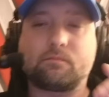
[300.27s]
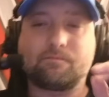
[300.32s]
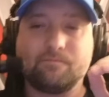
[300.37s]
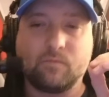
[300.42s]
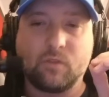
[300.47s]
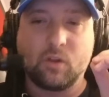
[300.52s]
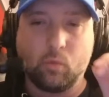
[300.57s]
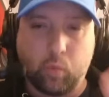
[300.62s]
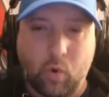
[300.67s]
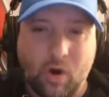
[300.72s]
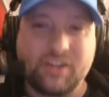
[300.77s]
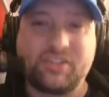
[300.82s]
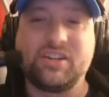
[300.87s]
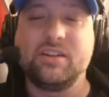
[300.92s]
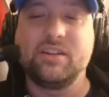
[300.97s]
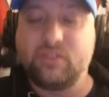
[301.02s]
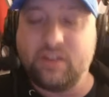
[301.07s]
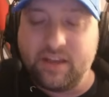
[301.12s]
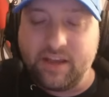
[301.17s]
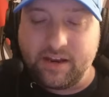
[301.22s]
was
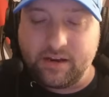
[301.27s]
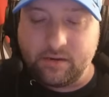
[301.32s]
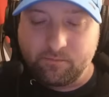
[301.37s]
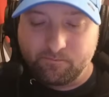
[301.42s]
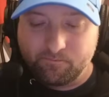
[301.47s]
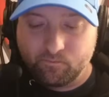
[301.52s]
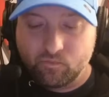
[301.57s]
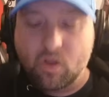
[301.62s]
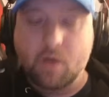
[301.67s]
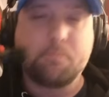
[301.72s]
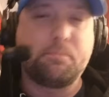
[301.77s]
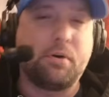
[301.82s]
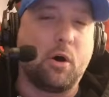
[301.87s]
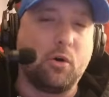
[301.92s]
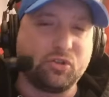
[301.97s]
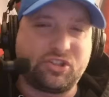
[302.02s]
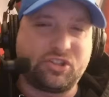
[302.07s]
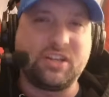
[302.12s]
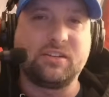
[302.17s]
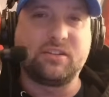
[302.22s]
indeed
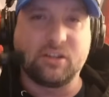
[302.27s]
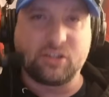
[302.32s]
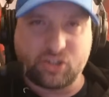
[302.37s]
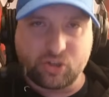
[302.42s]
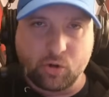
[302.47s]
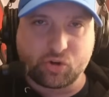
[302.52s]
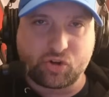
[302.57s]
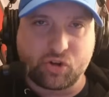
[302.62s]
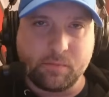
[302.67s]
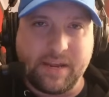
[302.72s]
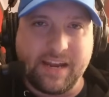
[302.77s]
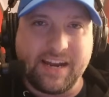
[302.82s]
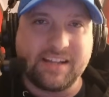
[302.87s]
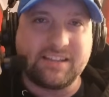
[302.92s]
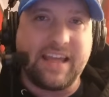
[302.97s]
posted to social media,